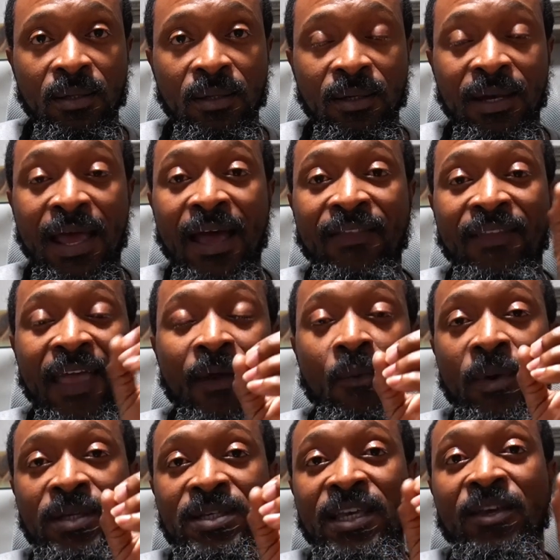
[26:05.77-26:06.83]
not that
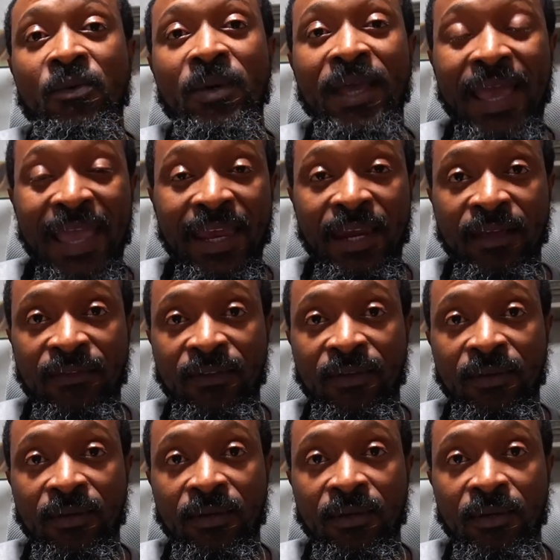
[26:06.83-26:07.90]
which He created.
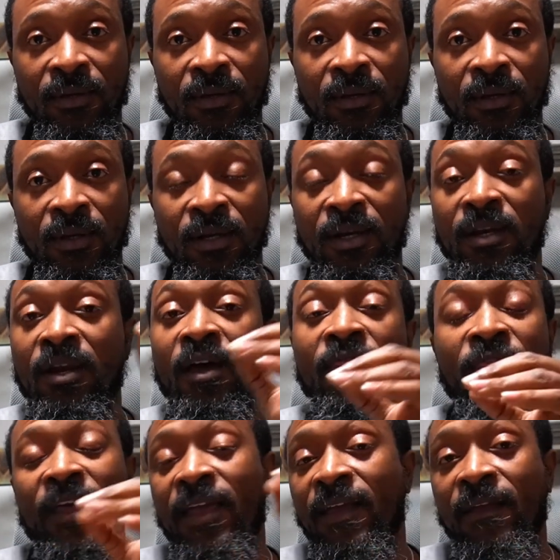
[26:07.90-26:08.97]

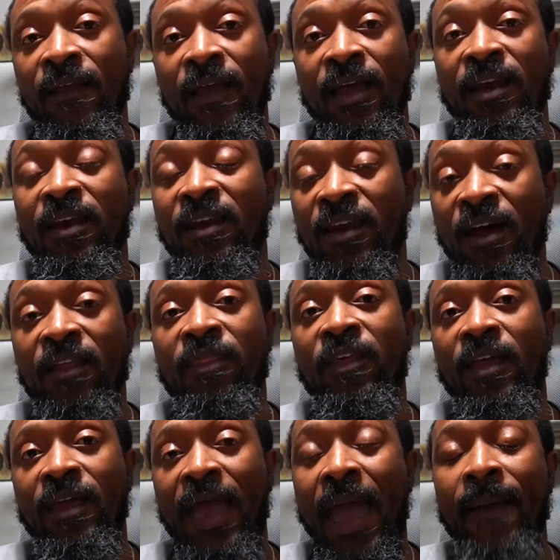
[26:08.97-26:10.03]
Nothing,
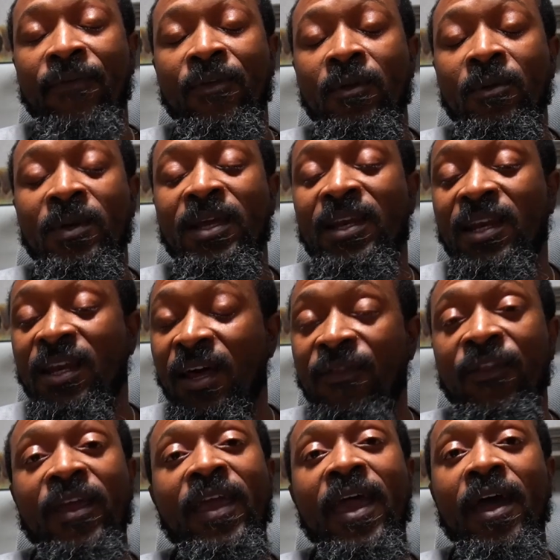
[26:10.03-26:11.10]
absolutely
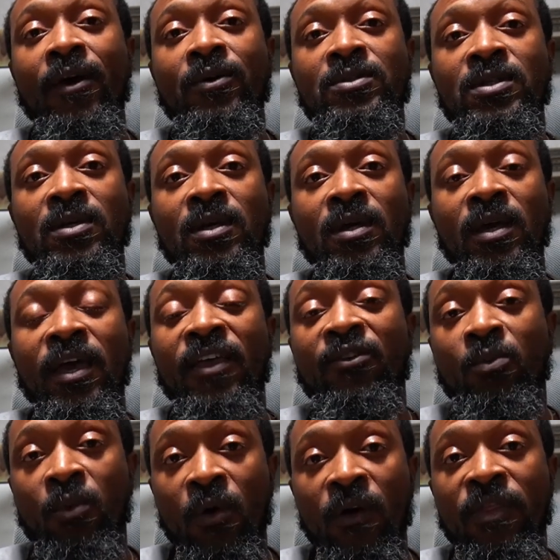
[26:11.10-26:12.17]
nothing else
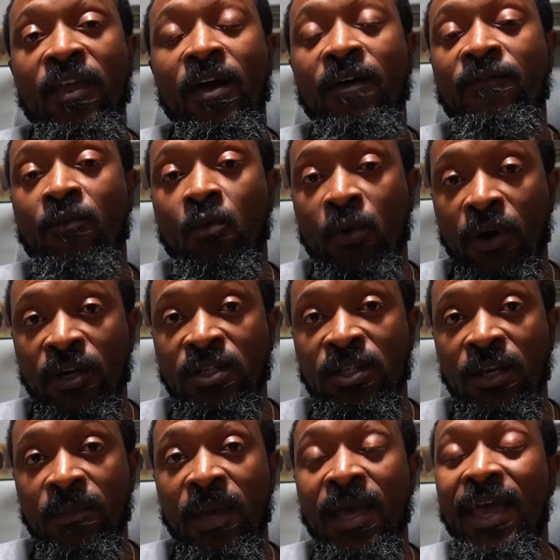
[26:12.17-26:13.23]
is worthy of
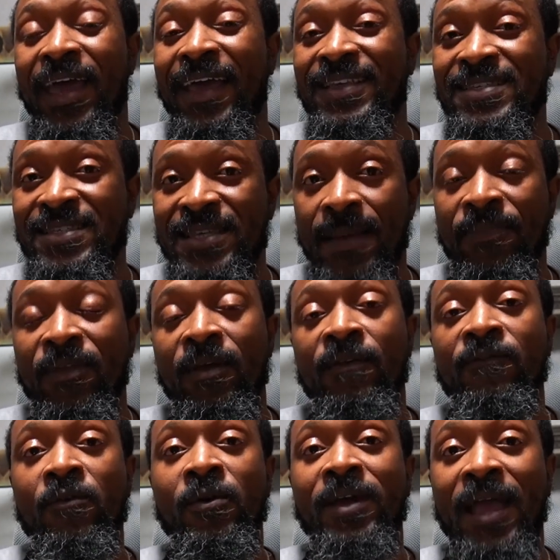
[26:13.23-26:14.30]
worship except
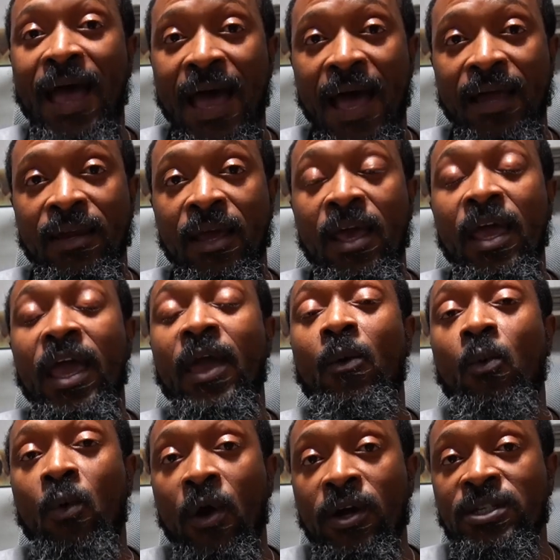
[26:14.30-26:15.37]
for God.
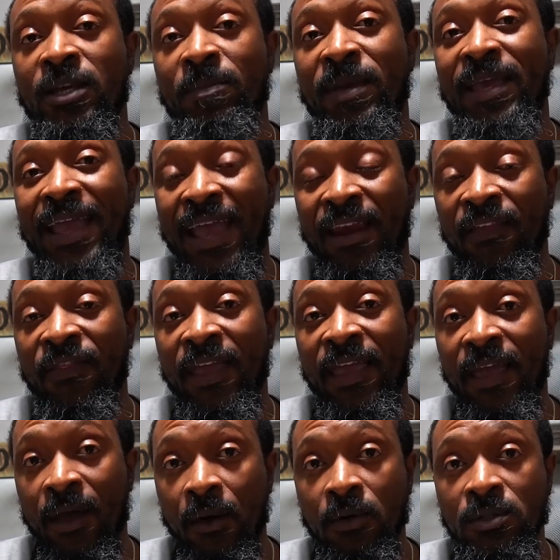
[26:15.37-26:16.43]
And worshiping
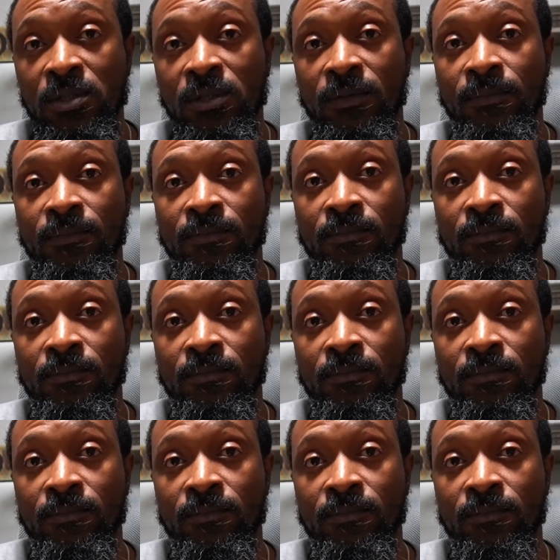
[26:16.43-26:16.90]
anything else